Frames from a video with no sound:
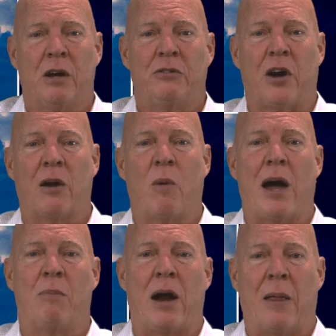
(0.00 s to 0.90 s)
John
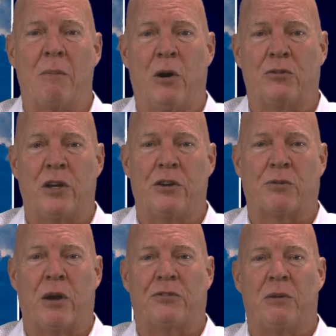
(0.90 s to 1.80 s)
Y. Brown, the most
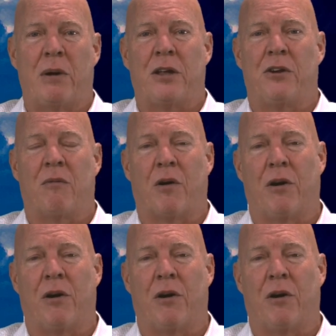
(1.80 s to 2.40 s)
interesting man you never